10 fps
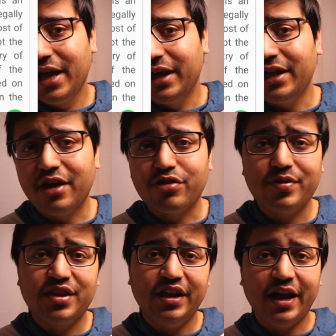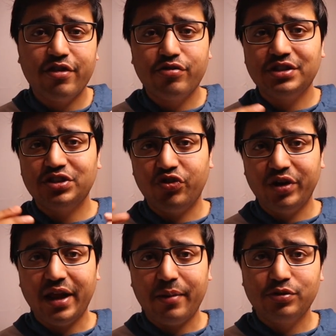Yeah, so basically as you just
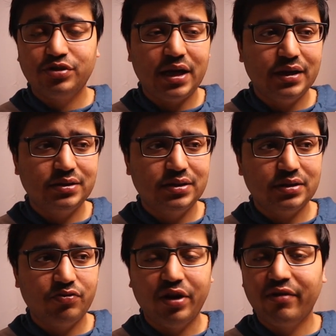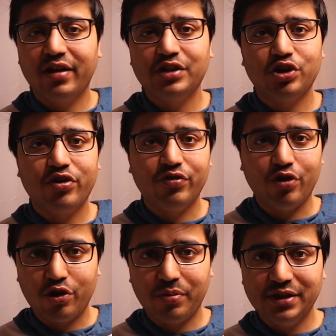read, apostille is just verification of your
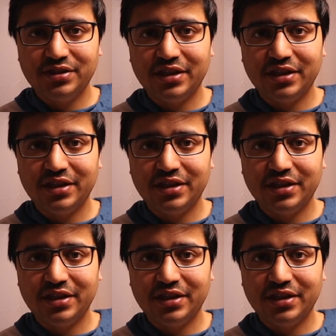documents,